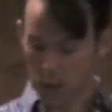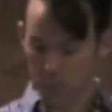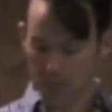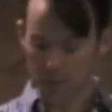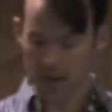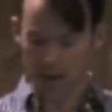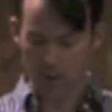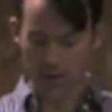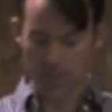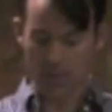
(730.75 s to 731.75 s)
help these
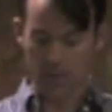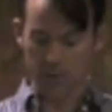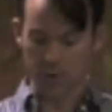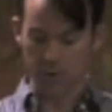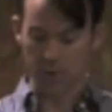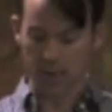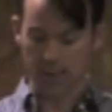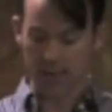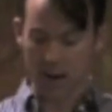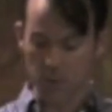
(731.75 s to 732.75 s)
IRA men understand
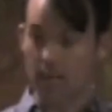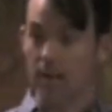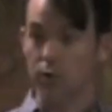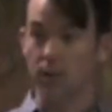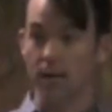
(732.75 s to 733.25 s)
that I was actually